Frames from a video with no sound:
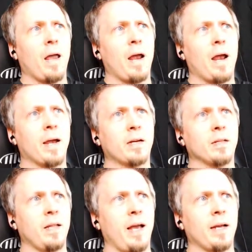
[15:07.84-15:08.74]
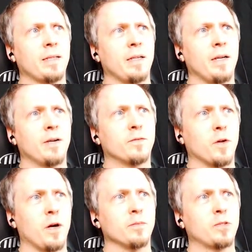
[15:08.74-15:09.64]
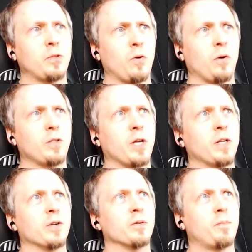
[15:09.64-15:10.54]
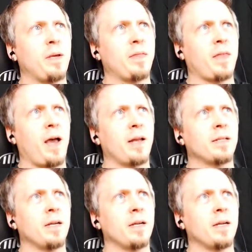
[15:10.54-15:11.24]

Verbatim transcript: and collect from storage, and you repeat that